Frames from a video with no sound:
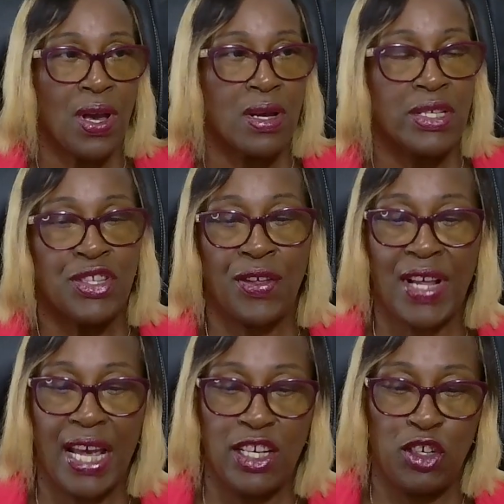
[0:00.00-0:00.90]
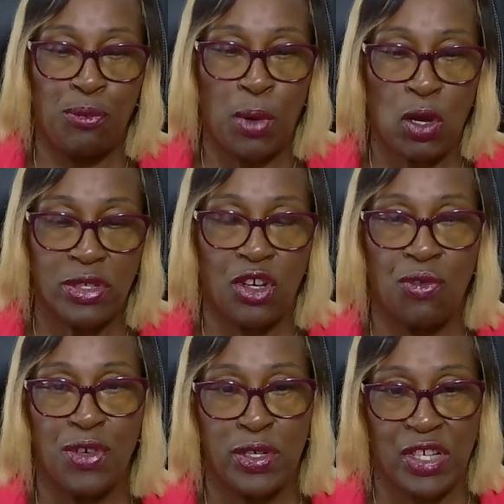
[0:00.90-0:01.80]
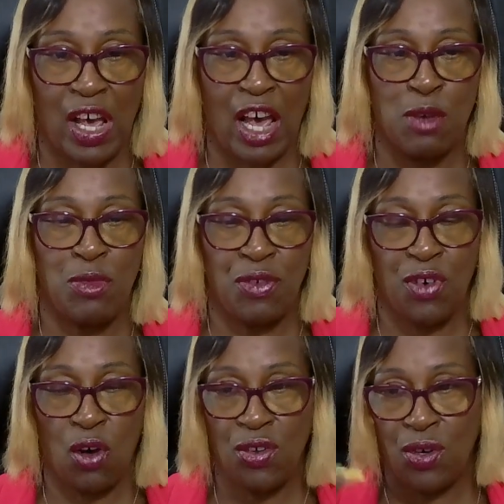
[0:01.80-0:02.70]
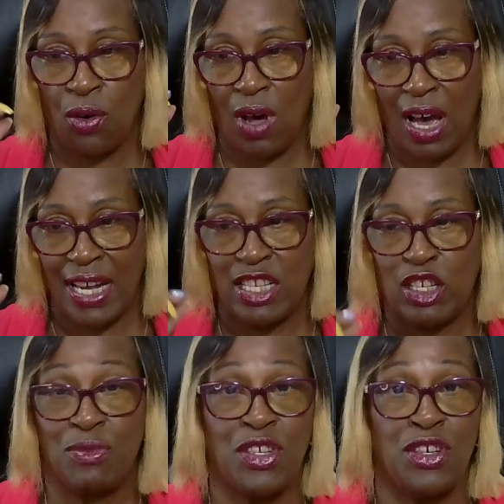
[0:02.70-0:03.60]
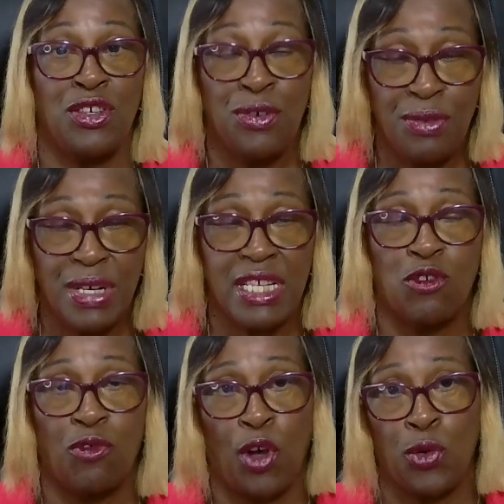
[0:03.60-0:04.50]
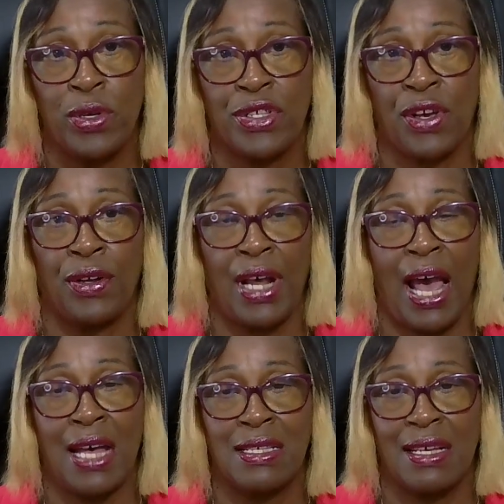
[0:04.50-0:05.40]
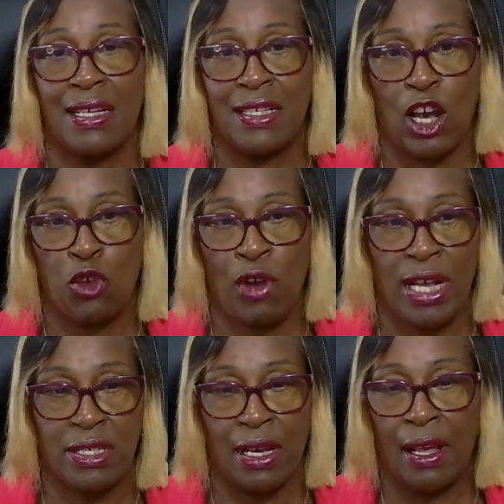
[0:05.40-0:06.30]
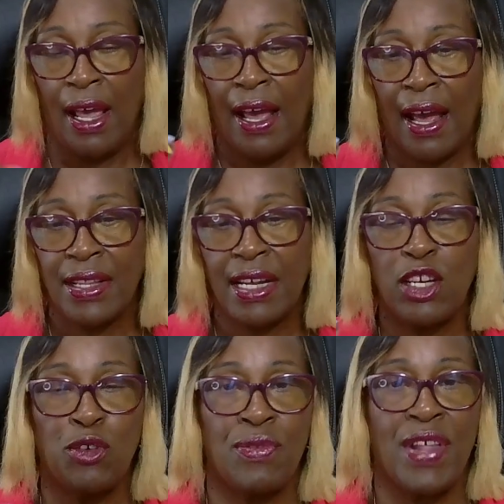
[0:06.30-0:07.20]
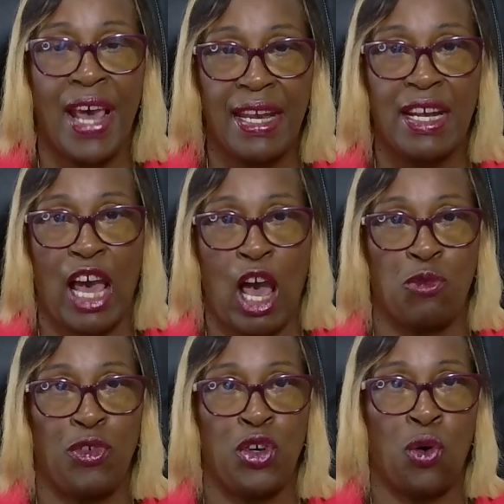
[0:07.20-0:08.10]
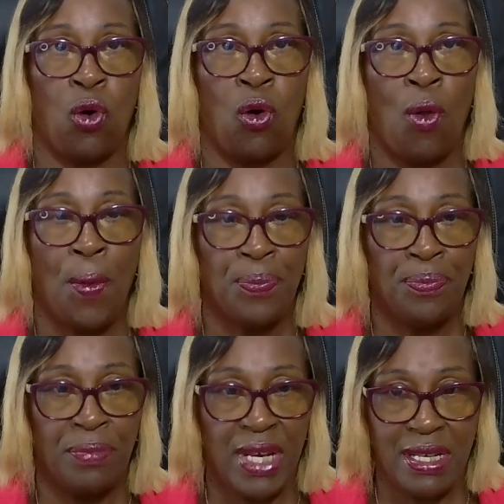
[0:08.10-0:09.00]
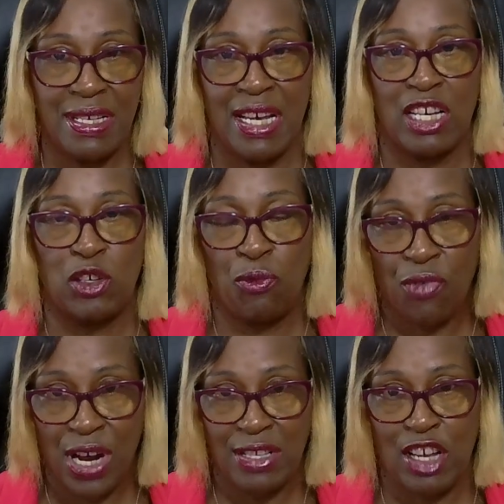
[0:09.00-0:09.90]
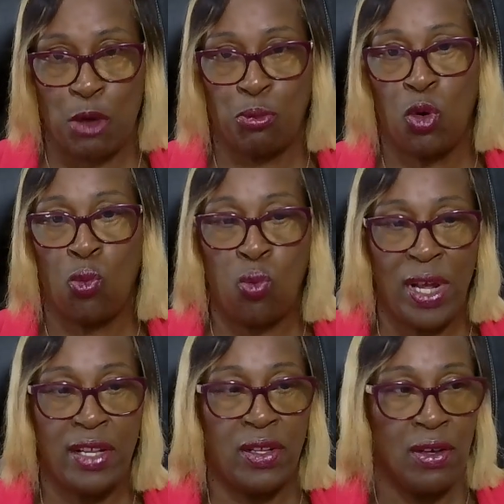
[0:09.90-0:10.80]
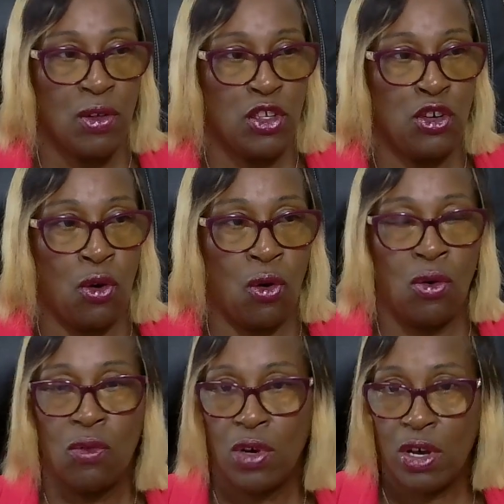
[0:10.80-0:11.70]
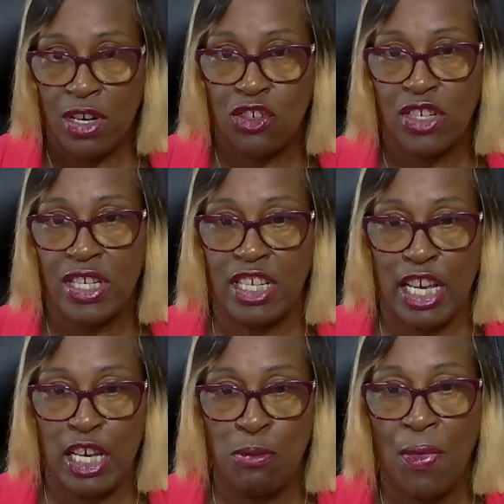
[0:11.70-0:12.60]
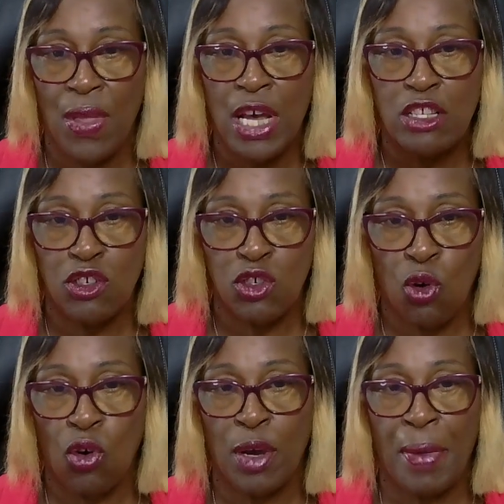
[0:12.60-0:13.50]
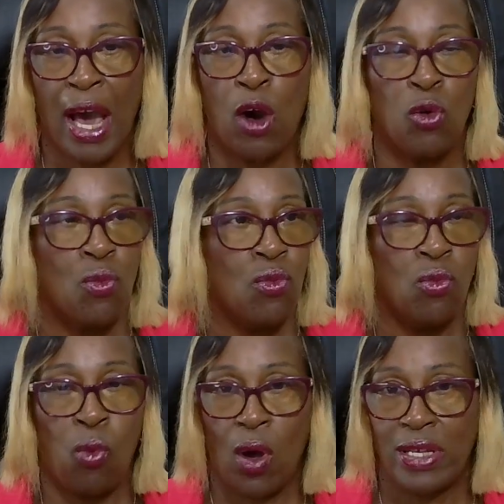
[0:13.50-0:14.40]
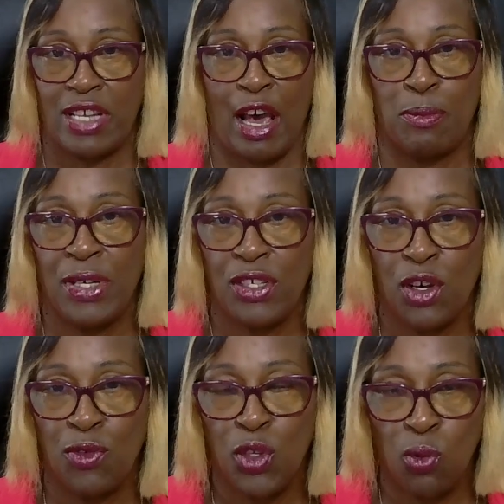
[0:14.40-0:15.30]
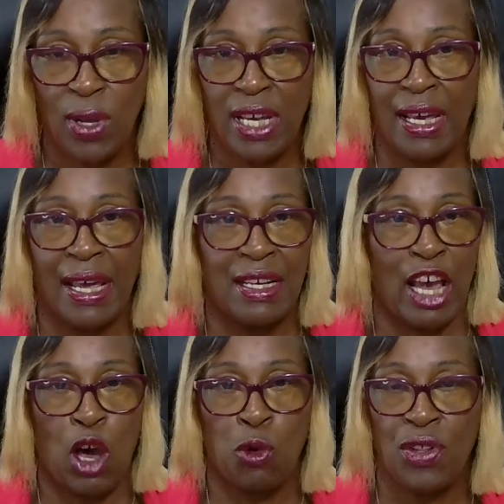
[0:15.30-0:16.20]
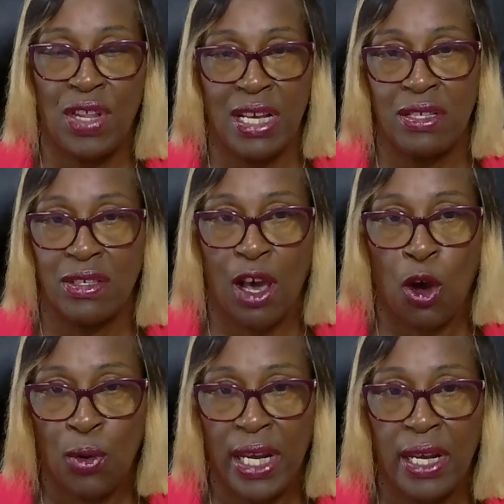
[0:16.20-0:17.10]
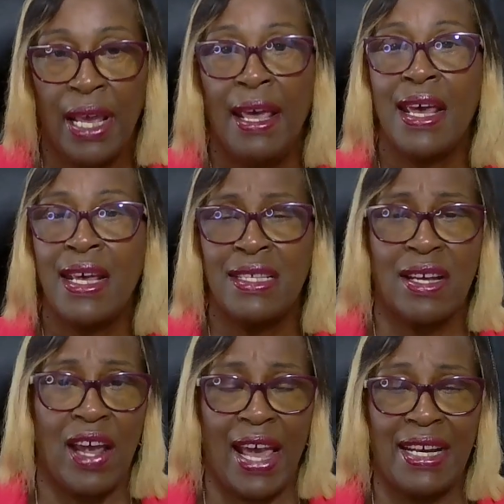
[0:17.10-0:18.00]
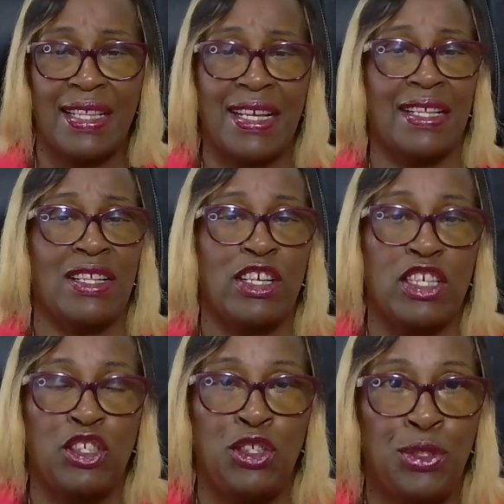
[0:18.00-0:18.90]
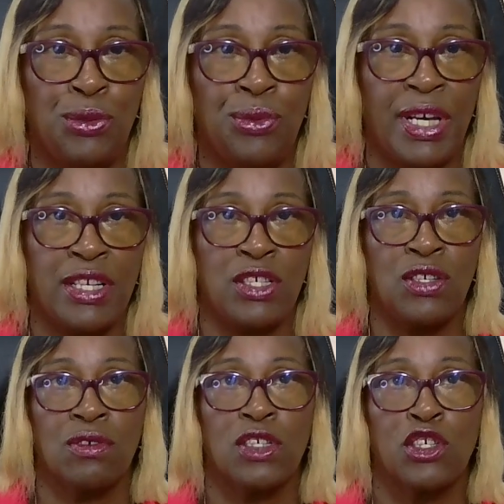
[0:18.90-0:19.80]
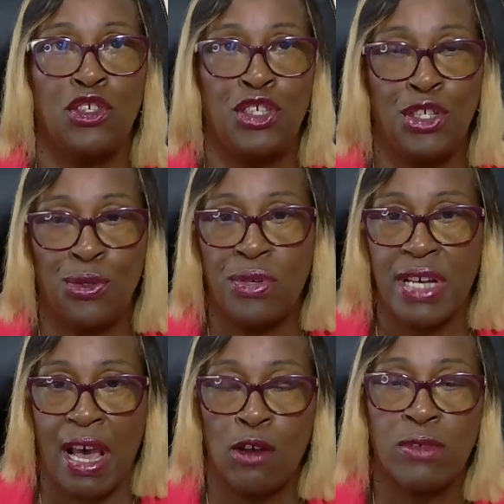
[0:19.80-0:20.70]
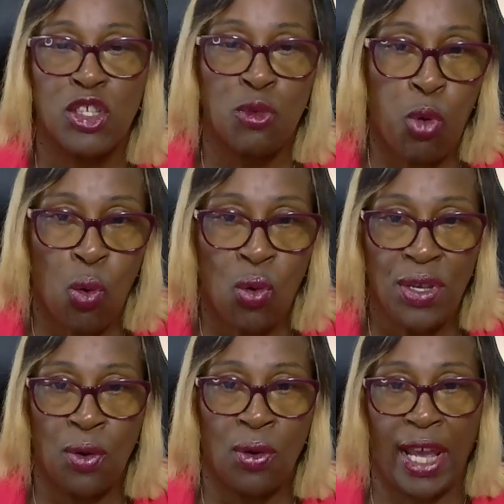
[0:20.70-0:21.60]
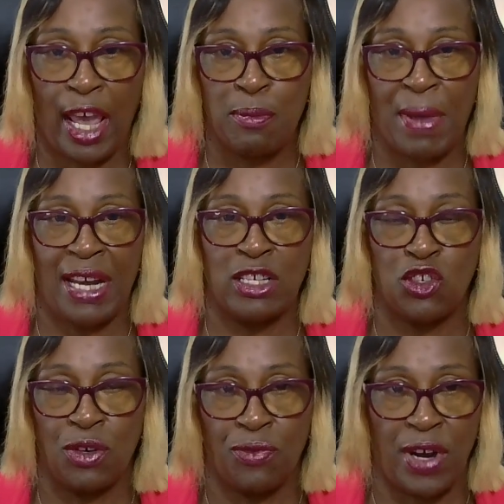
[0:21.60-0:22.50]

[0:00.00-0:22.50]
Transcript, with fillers: So then you've blocked off your time, you've got your items that you need to focus on as a director, and then you then have your meeting, for example, with your urgent team to talk about what has happened over the weekend, how are things going, is there anything that you can do to help support your care manager, for